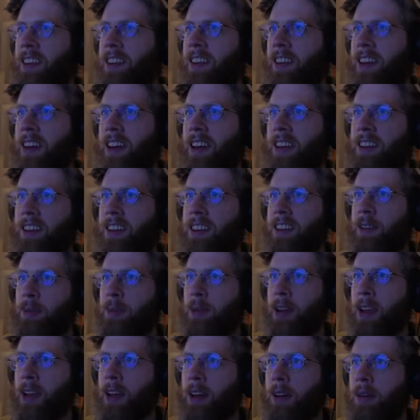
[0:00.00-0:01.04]
I need to
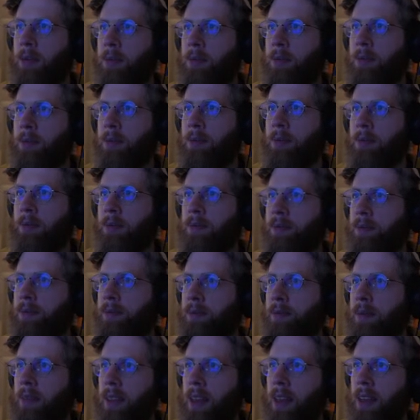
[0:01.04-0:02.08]
become
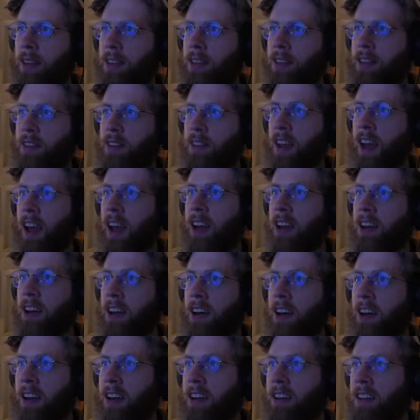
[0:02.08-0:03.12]
his
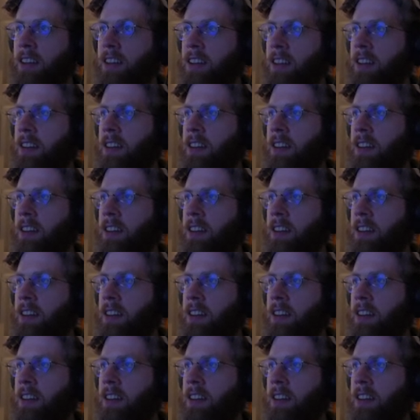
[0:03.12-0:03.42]
scion.